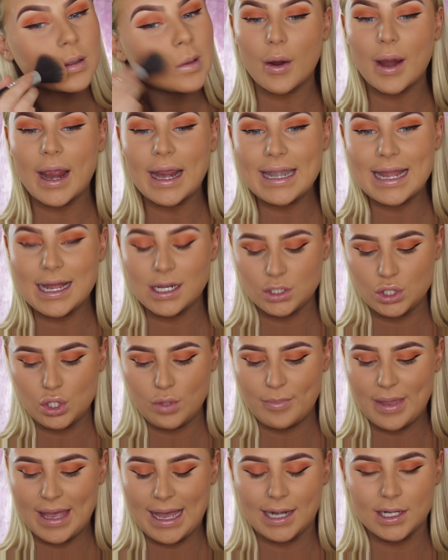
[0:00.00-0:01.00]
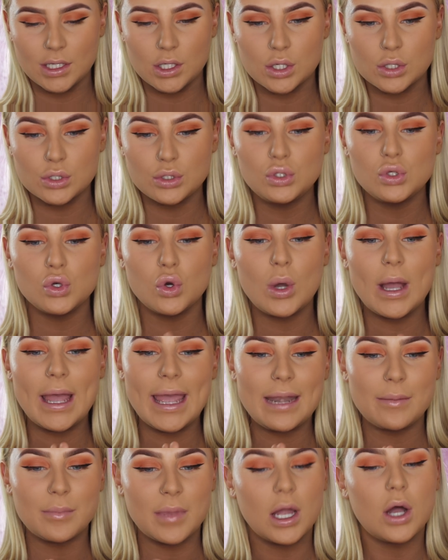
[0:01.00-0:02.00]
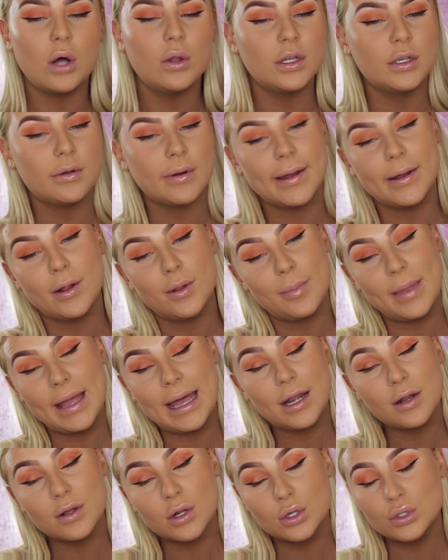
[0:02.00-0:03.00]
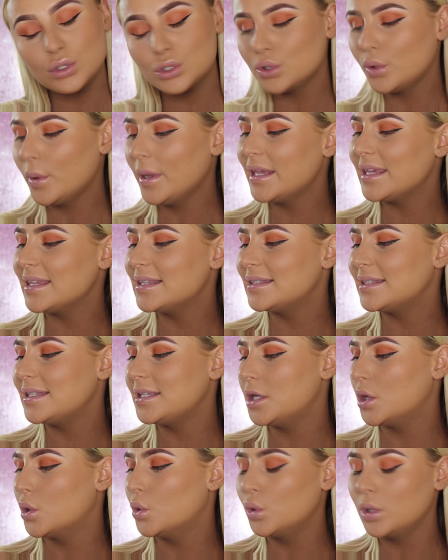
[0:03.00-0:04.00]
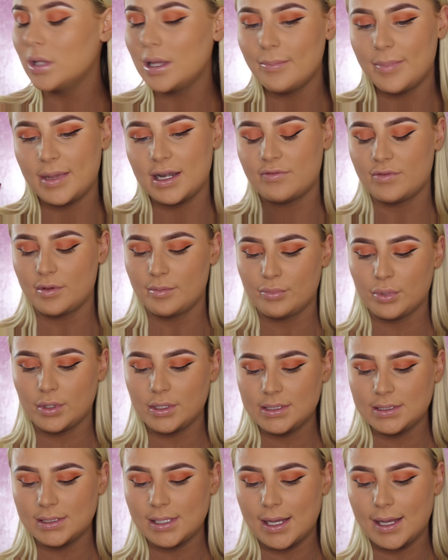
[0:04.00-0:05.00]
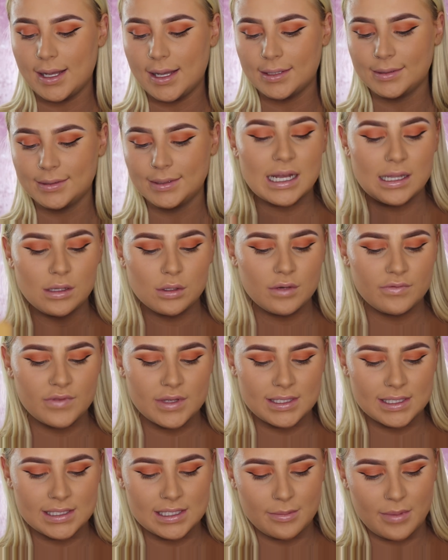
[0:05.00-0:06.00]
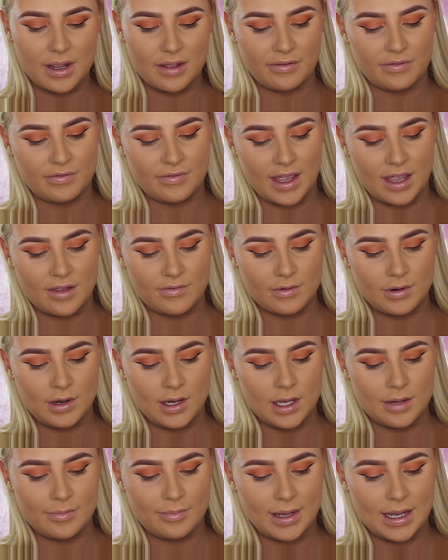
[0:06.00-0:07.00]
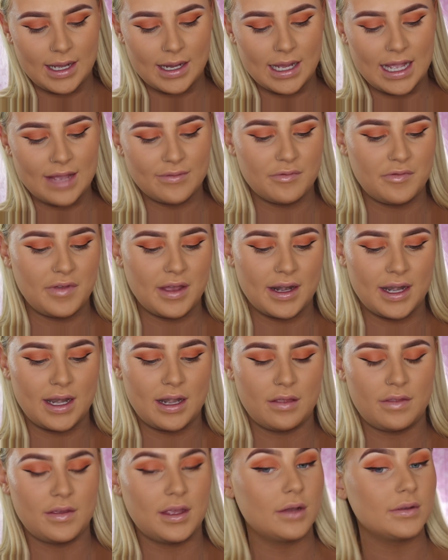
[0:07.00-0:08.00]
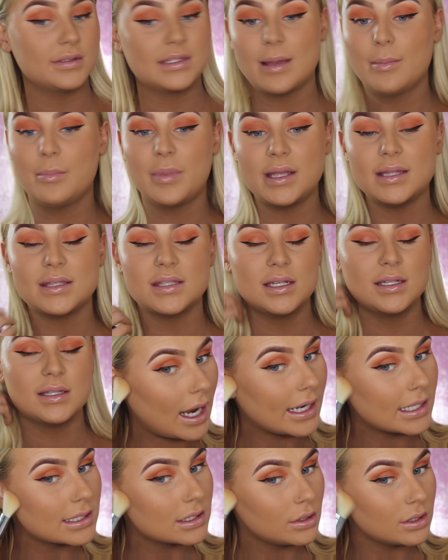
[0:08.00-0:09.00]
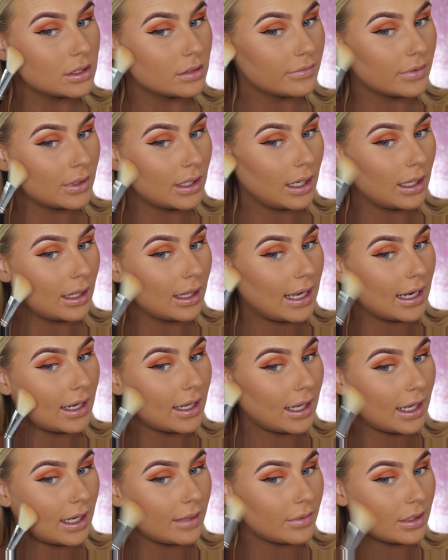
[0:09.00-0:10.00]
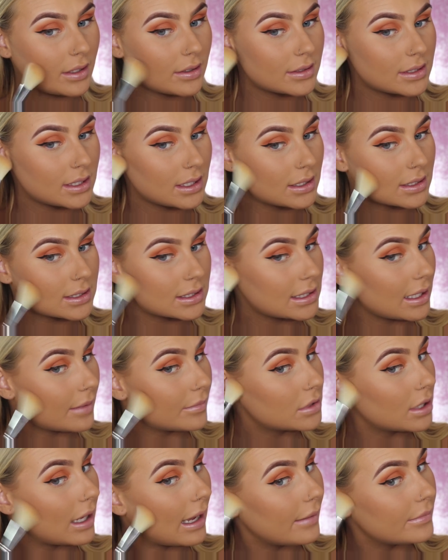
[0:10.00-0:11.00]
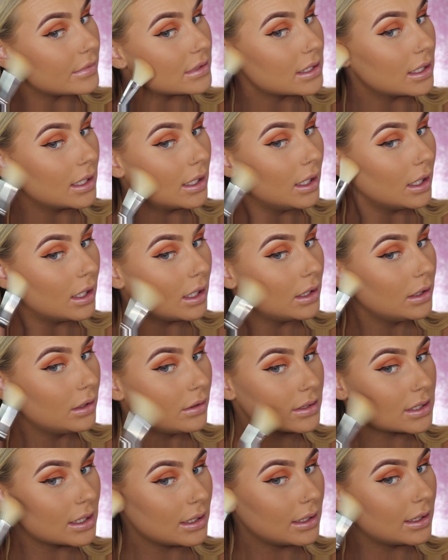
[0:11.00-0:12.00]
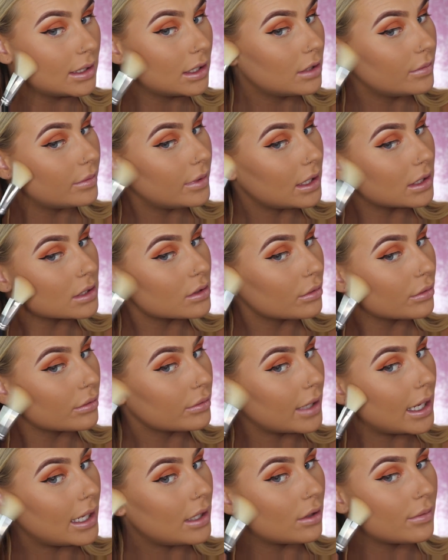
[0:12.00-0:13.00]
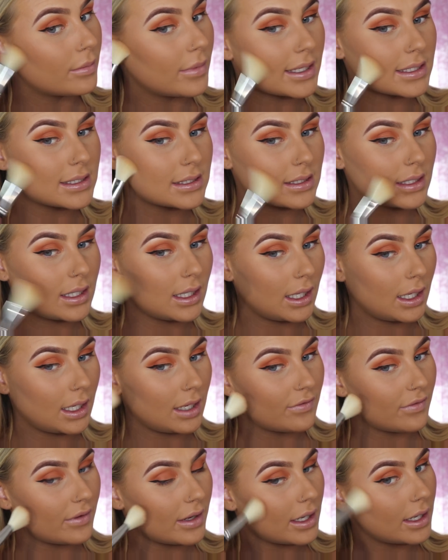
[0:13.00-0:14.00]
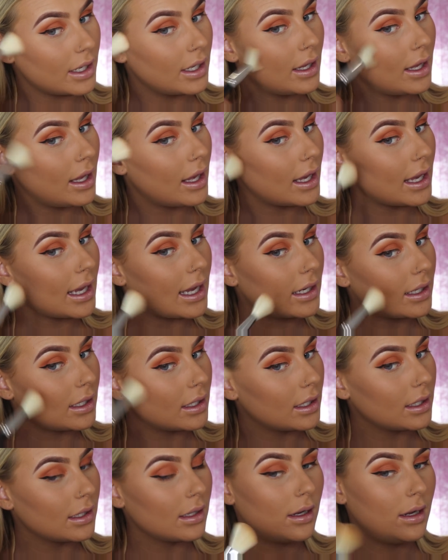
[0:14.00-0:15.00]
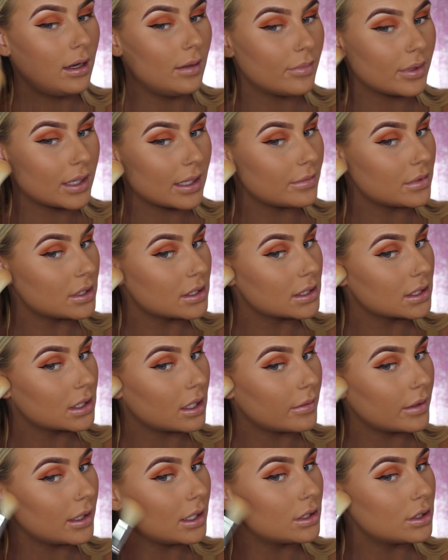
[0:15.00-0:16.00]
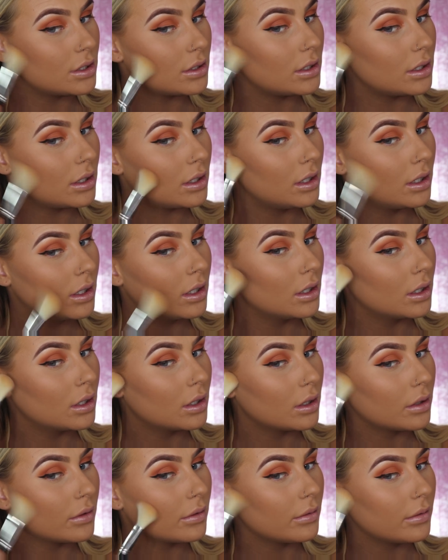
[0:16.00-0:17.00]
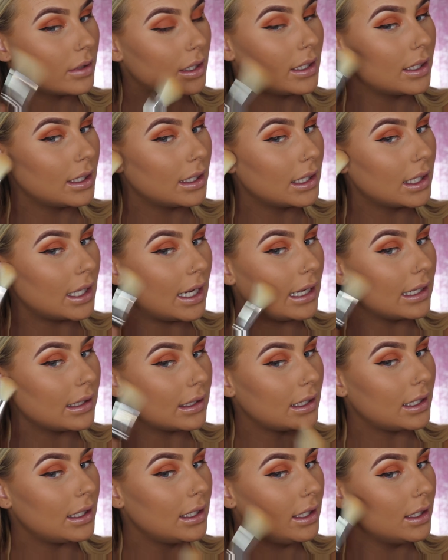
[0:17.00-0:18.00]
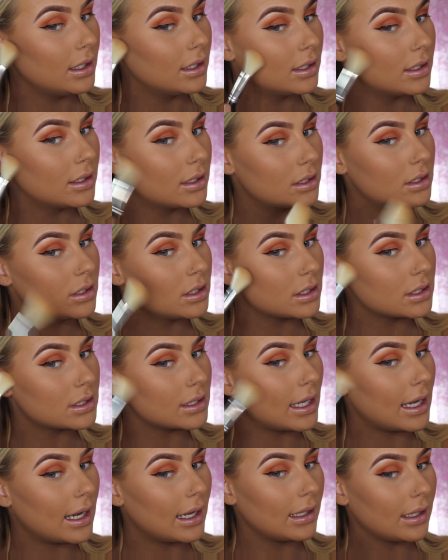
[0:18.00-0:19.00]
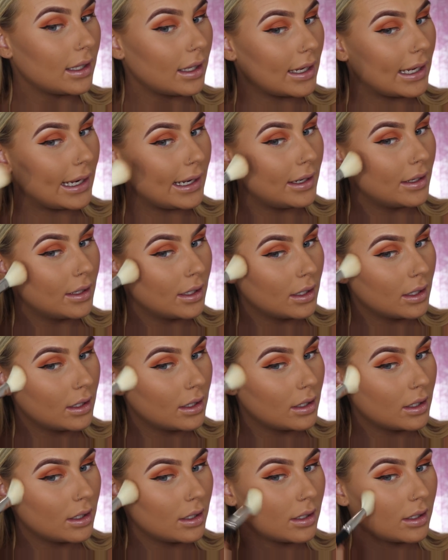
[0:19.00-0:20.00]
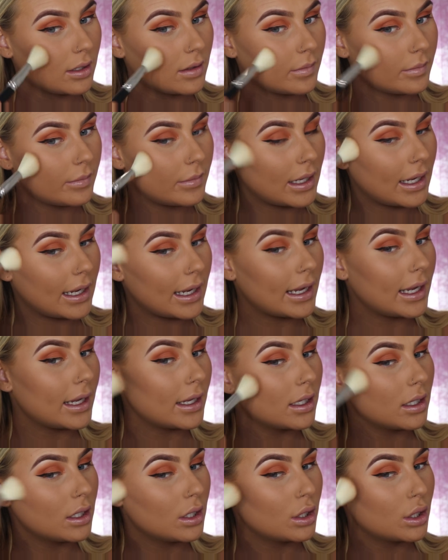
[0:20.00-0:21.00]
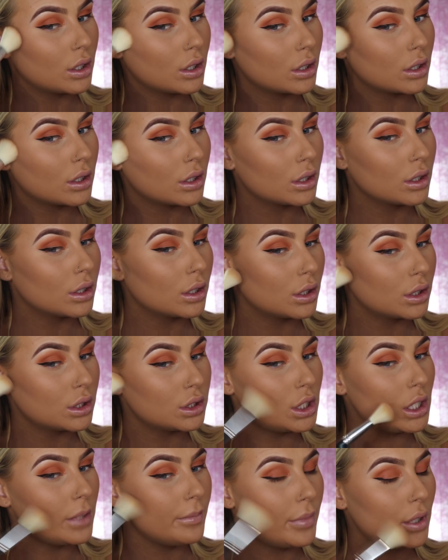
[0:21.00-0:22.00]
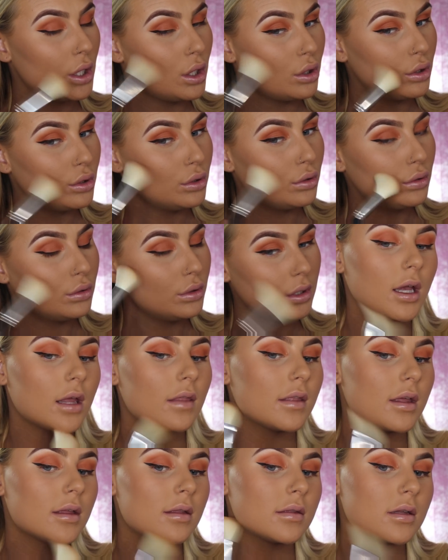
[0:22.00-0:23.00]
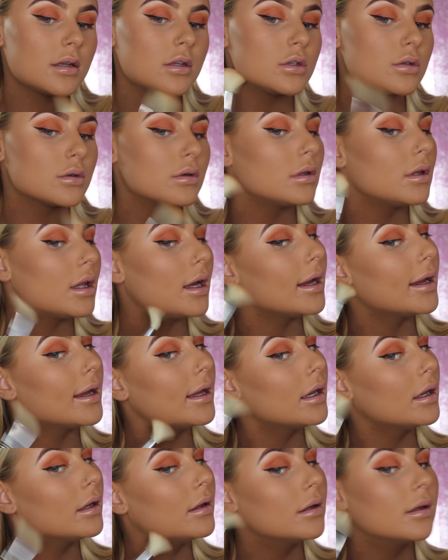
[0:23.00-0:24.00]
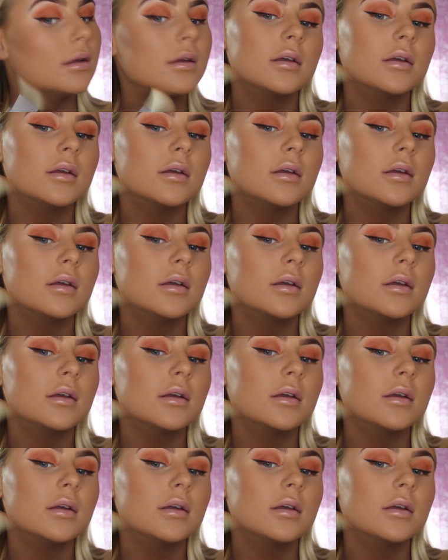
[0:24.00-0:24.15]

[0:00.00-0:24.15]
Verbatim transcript: Alright, now to powder contour, and my Holy Grail powder contour is the Hoola Benefit Bronzer. The colour of this isn't my favourite, but I haven't found anything else that beats it. I just use a really light hand because it sometimes looks a little bit red on my skin if I add in a lot, but I'm just going to really lightly just outline my cheekbone and then the jawline.